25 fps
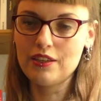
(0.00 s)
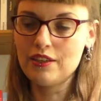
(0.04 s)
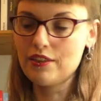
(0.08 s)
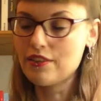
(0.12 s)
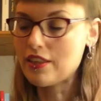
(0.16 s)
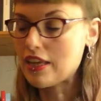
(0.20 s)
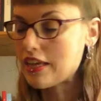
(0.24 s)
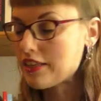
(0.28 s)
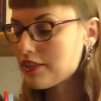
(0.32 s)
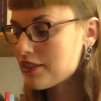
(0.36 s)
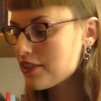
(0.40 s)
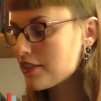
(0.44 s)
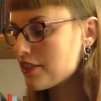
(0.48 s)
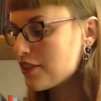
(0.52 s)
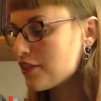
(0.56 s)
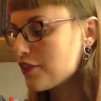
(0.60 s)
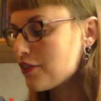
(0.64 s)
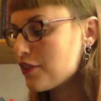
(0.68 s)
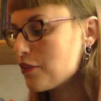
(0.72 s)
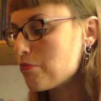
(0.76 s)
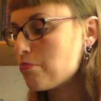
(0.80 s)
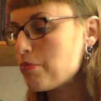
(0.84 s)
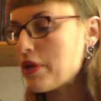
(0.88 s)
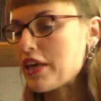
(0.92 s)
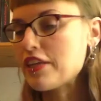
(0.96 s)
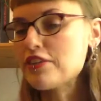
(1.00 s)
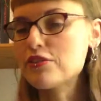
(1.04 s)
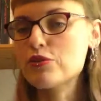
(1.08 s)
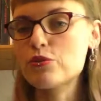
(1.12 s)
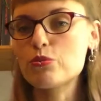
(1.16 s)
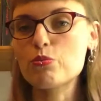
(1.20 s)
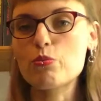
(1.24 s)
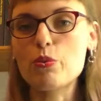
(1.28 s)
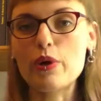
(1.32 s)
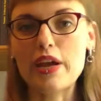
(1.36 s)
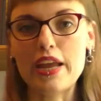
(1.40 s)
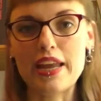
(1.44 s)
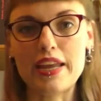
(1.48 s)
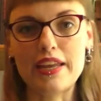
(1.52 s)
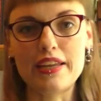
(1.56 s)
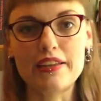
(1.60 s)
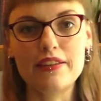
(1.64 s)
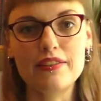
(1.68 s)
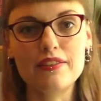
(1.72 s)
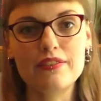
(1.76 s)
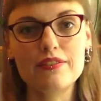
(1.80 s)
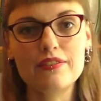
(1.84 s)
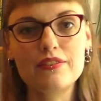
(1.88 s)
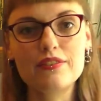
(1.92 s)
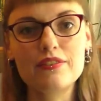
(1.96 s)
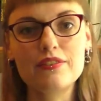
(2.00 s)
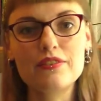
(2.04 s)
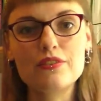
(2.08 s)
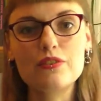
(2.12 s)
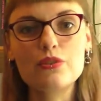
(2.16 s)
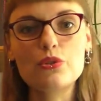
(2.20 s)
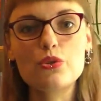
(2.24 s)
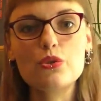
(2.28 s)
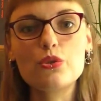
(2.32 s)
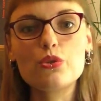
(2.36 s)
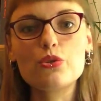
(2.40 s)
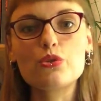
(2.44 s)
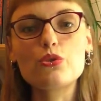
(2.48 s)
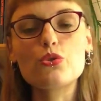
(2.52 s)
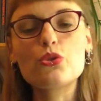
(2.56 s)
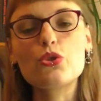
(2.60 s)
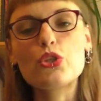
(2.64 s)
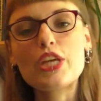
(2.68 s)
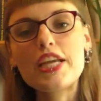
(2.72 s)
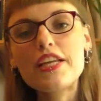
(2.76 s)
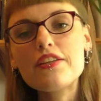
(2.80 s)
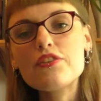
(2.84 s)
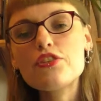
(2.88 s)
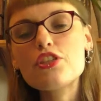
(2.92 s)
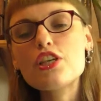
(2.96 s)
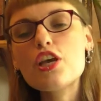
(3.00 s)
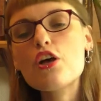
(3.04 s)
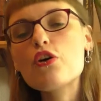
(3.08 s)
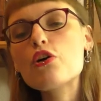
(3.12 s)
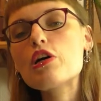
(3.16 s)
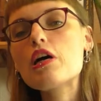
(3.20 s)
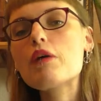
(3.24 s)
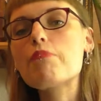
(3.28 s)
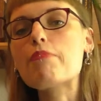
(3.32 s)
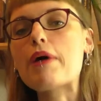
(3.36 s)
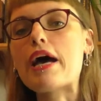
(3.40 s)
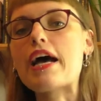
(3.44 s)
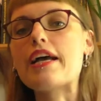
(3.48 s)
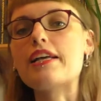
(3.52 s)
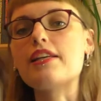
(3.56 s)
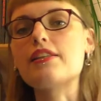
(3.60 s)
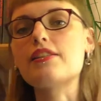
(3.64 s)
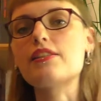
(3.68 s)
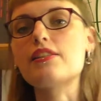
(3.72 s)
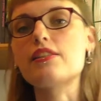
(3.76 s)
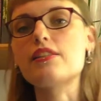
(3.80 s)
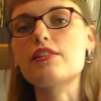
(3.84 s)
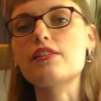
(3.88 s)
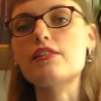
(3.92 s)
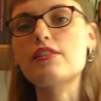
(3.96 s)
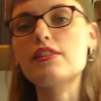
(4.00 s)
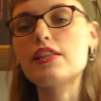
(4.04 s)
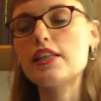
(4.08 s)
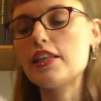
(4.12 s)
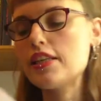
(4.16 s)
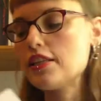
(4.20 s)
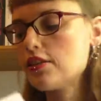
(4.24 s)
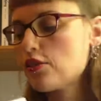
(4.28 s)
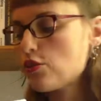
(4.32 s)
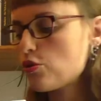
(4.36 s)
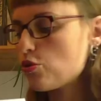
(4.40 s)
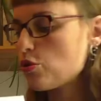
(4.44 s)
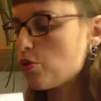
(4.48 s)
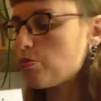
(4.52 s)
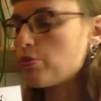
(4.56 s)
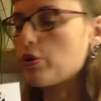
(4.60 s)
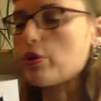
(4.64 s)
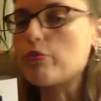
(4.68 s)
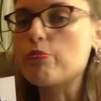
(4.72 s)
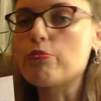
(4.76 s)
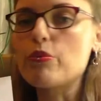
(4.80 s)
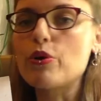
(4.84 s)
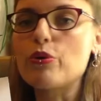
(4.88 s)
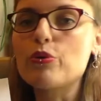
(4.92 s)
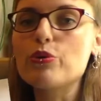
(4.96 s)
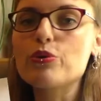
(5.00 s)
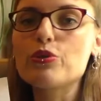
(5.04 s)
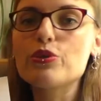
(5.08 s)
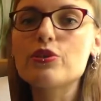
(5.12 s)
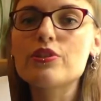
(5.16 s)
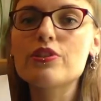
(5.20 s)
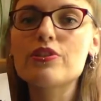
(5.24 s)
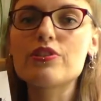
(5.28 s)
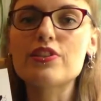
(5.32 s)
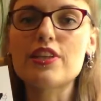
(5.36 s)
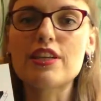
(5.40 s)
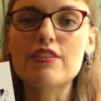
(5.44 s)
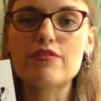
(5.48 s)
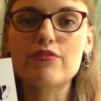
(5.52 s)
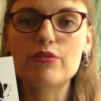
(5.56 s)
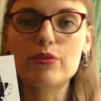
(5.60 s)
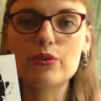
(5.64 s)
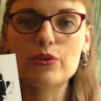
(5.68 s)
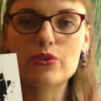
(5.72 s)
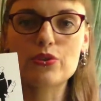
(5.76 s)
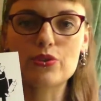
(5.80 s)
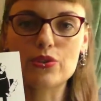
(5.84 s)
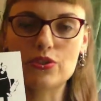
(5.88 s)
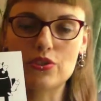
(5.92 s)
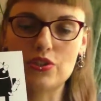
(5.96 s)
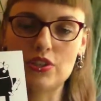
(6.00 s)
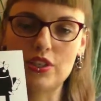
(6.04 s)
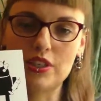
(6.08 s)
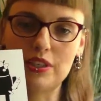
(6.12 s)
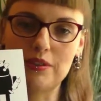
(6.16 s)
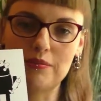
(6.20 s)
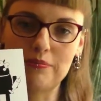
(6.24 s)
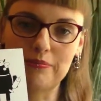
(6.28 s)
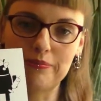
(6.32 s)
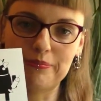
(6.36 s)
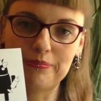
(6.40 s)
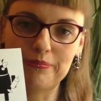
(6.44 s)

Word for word: Thus, the best way to change our biases is to promote diversity